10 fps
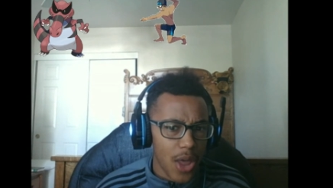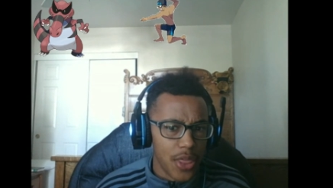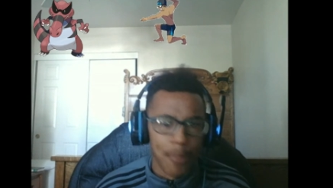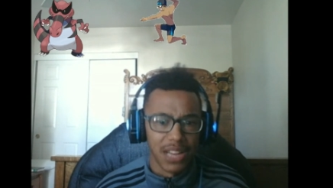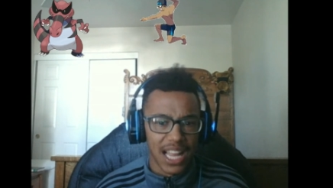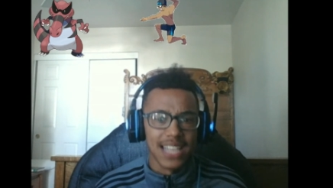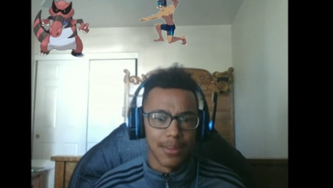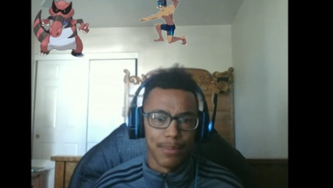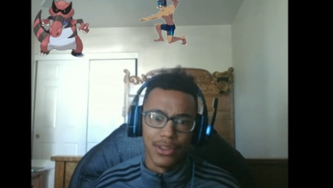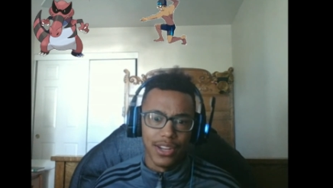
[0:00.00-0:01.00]
the Blaze
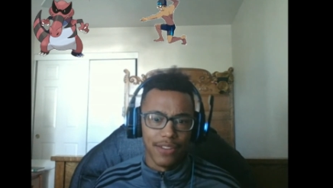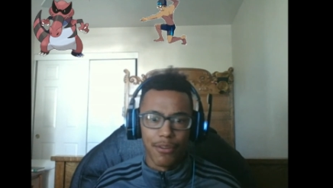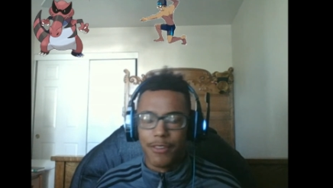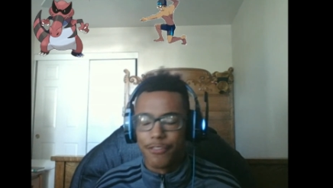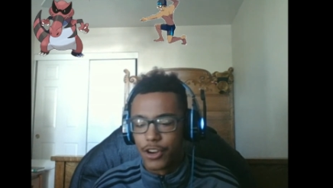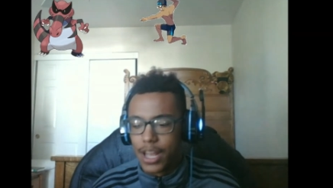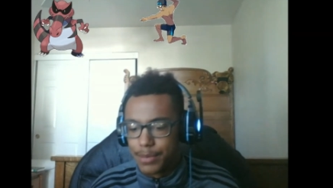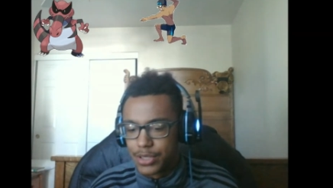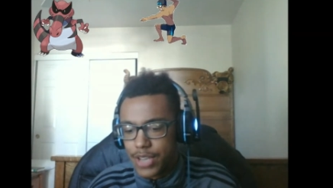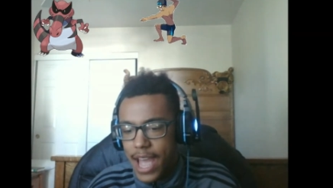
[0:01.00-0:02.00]
ability from Infernape.
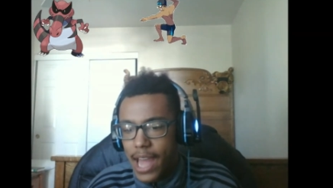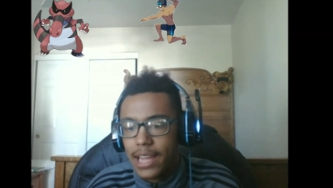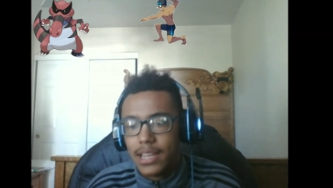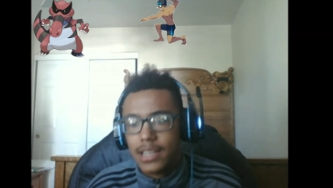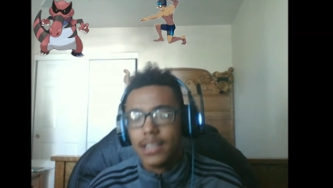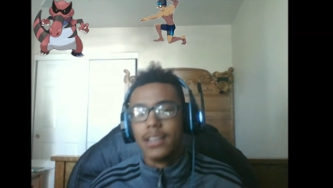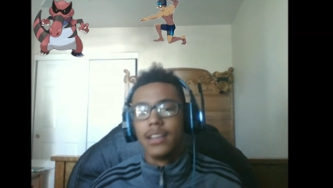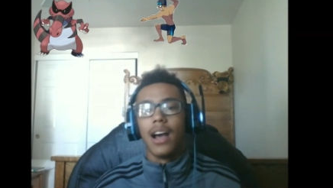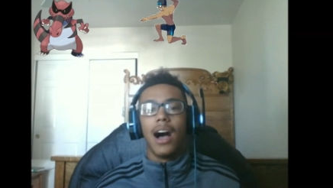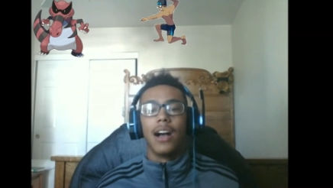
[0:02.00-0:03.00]
So yeah,
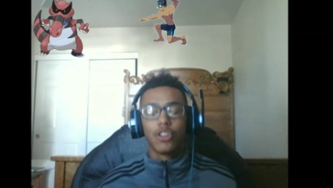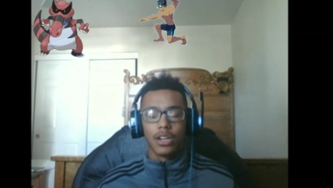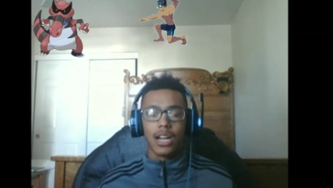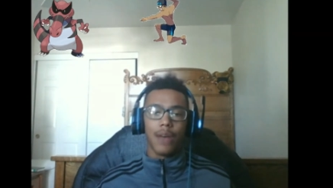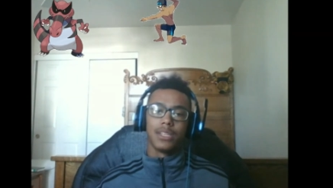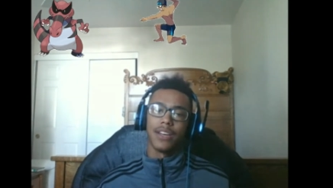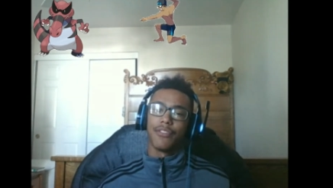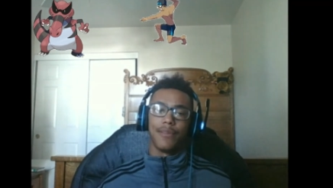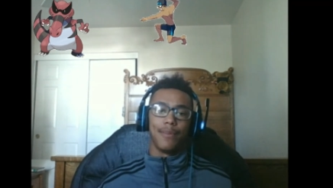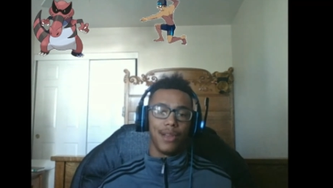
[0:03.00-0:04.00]
Crocodile would
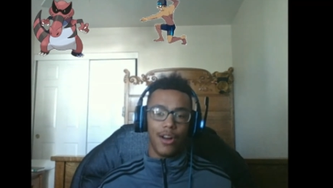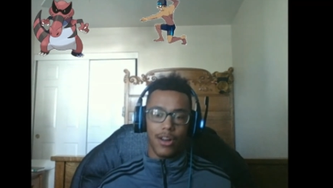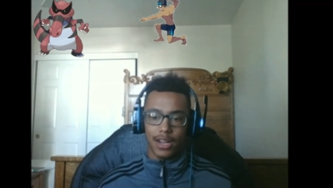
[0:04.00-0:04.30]
definitely be on